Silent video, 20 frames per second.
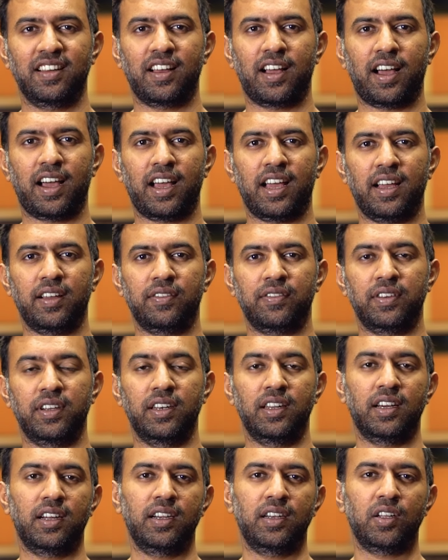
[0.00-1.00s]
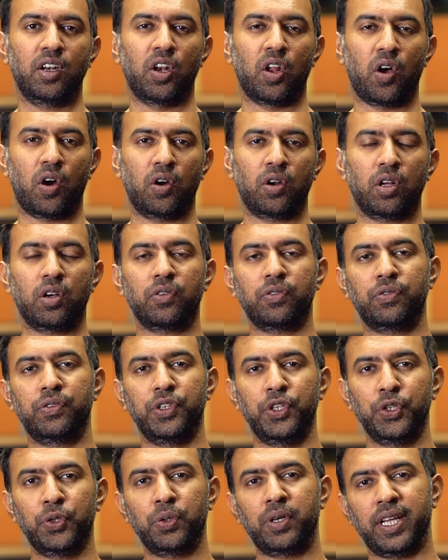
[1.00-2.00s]
I have learned a lot of
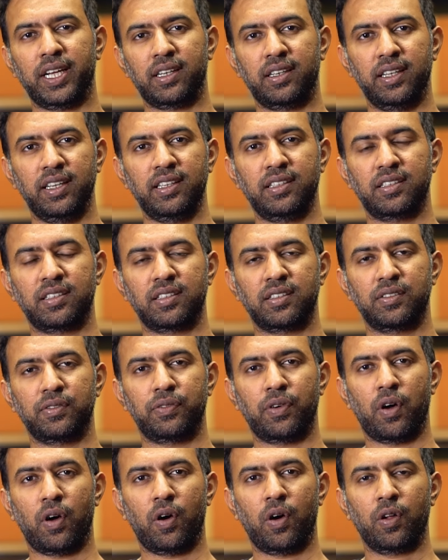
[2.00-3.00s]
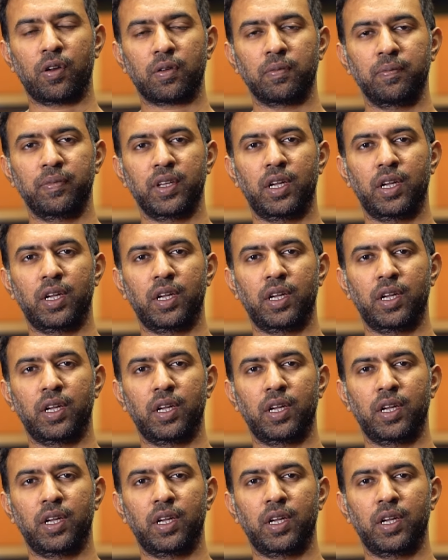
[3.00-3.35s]
new techniques for